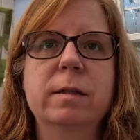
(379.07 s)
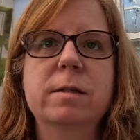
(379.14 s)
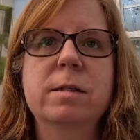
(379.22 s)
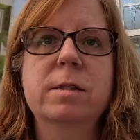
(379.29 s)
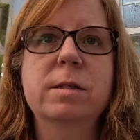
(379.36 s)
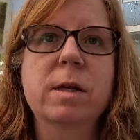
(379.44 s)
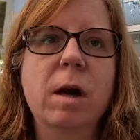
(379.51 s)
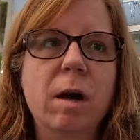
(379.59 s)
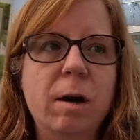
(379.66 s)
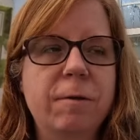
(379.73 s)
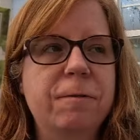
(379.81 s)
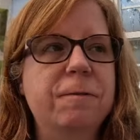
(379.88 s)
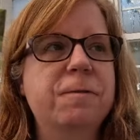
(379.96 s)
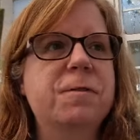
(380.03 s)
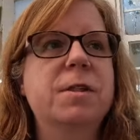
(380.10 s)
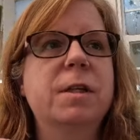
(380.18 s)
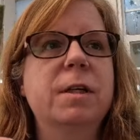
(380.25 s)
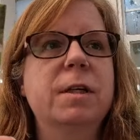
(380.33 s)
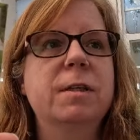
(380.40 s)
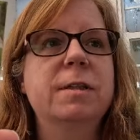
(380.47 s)

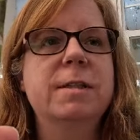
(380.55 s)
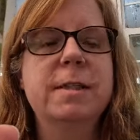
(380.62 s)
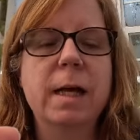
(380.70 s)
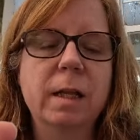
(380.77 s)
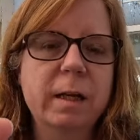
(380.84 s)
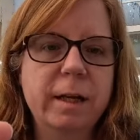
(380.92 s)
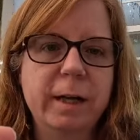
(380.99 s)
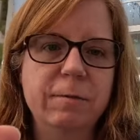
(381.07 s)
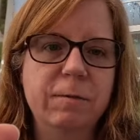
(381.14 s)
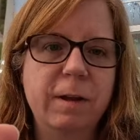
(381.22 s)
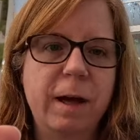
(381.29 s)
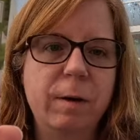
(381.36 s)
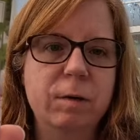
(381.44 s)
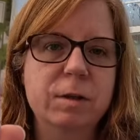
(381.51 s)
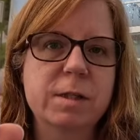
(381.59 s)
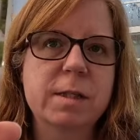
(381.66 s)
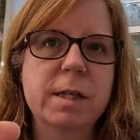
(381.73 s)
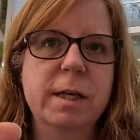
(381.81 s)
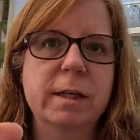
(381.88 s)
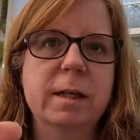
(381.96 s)
soft, delicate
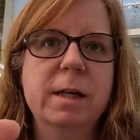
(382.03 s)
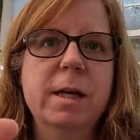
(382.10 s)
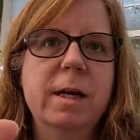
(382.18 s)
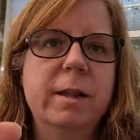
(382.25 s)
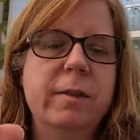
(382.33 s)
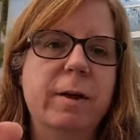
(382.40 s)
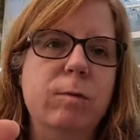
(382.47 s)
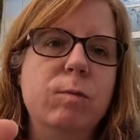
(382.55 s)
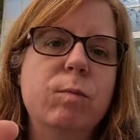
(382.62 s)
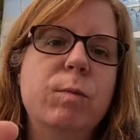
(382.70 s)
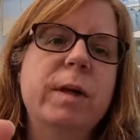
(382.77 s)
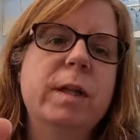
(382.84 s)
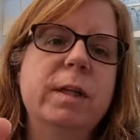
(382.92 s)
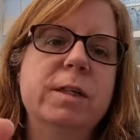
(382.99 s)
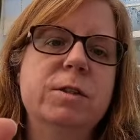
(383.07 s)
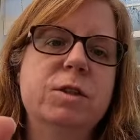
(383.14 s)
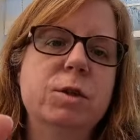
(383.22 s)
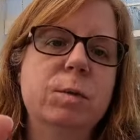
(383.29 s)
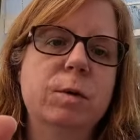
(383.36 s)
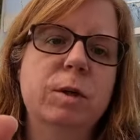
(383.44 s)
flowers that really
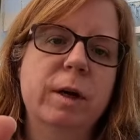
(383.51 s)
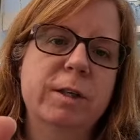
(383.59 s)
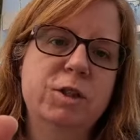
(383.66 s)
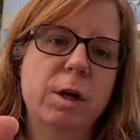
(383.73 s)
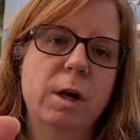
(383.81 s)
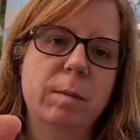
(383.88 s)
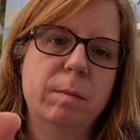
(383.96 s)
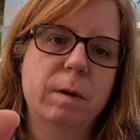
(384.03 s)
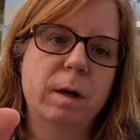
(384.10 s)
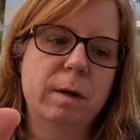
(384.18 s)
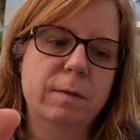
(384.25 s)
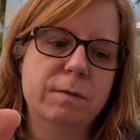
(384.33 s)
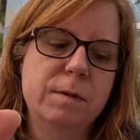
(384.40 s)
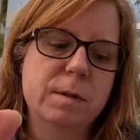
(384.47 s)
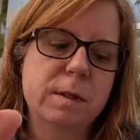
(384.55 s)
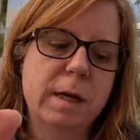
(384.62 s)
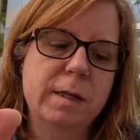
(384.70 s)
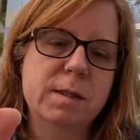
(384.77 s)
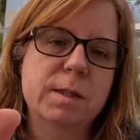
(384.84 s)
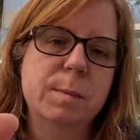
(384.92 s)
do a great job
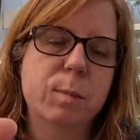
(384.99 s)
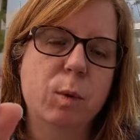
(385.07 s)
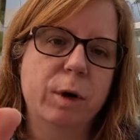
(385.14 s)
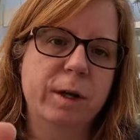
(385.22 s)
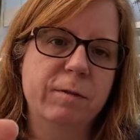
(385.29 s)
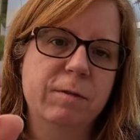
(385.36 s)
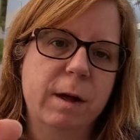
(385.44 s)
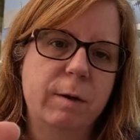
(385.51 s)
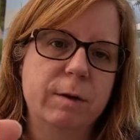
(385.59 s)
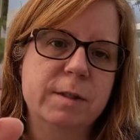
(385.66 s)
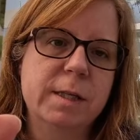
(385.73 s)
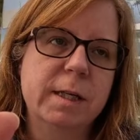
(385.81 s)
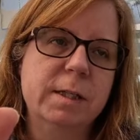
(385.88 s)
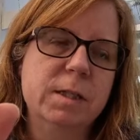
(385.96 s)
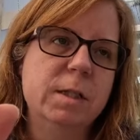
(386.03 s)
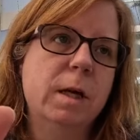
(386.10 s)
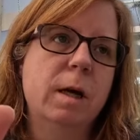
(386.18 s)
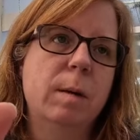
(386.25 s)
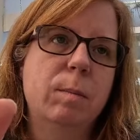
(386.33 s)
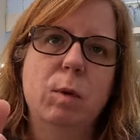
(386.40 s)
as supporting flowers in
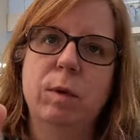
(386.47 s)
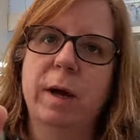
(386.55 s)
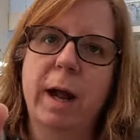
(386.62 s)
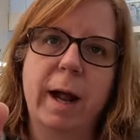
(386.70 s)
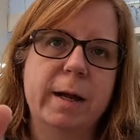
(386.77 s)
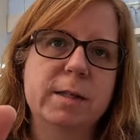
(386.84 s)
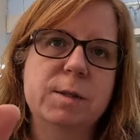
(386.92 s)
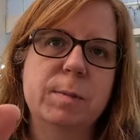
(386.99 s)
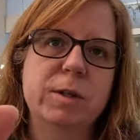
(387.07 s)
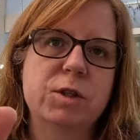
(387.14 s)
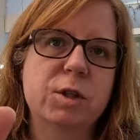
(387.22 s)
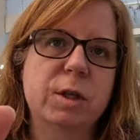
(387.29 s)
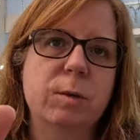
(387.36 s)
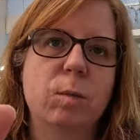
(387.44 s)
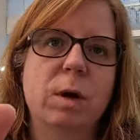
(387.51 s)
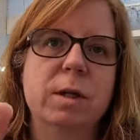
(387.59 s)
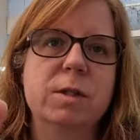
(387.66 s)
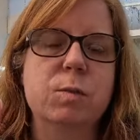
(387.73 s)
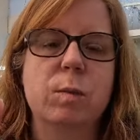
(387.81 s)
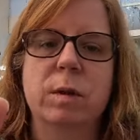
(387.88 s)
a bouquet, especially
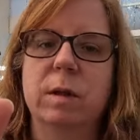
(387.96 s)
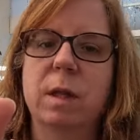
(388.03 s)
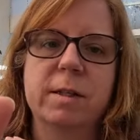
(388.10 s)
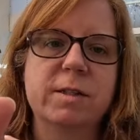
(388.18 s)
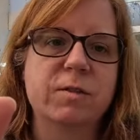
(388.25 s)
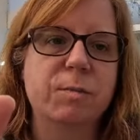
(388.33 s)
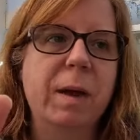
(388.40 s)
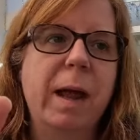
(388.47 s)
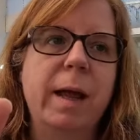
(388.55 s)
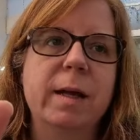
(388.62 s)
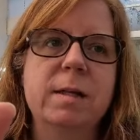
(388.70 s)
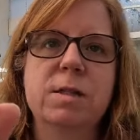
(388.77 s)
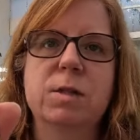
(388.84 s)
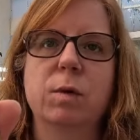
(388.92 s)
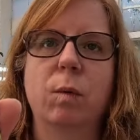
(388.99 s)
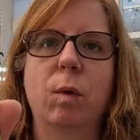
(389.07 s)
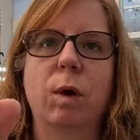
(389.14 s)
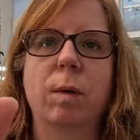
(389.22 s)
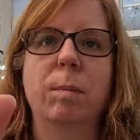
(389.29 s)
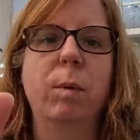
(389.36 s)
ones with lots of pinks
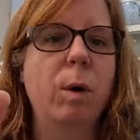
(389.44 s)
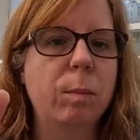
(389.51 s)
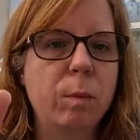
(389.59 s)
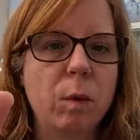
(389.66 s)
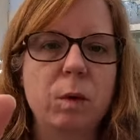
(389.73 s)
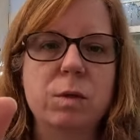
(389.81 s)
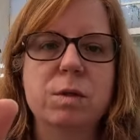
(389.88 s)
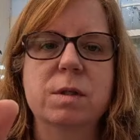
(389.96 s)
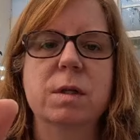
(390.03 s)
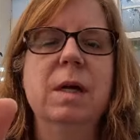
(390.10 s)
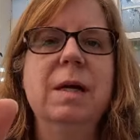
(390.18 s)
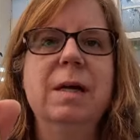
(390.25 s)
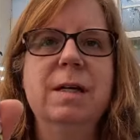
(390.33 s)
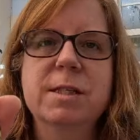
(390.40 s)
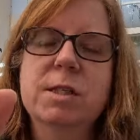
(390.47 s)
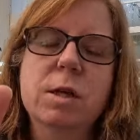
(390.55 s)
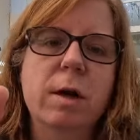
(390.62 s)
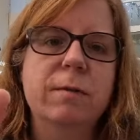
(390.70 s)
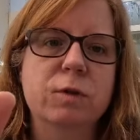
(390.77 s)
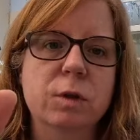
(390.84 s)
or purples,
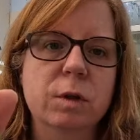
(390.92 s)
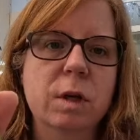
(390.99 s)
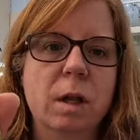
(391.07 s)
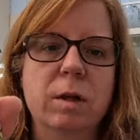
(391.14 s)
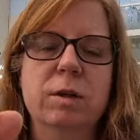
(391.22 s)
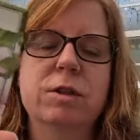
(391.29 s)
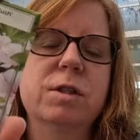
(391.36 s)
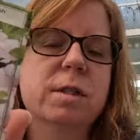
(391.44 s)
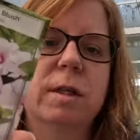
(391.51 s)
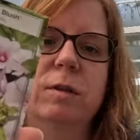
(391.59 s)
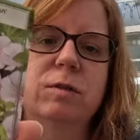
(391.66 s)
softer colors.